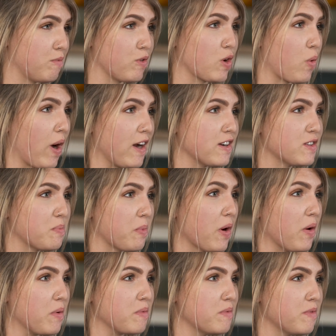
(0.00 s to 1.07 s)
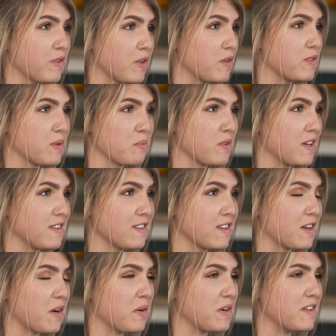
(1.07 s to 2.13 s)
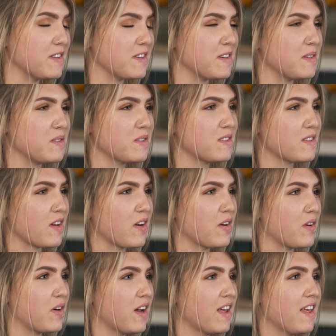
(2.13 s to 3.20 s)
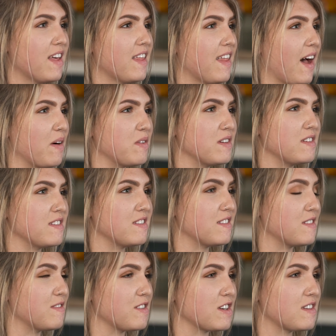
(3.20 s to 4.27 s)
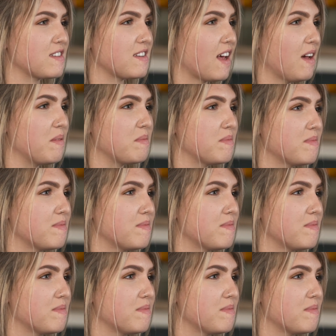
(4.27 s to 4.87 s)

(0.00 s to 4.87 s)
requires bone for those implants to go into. So that was the first step.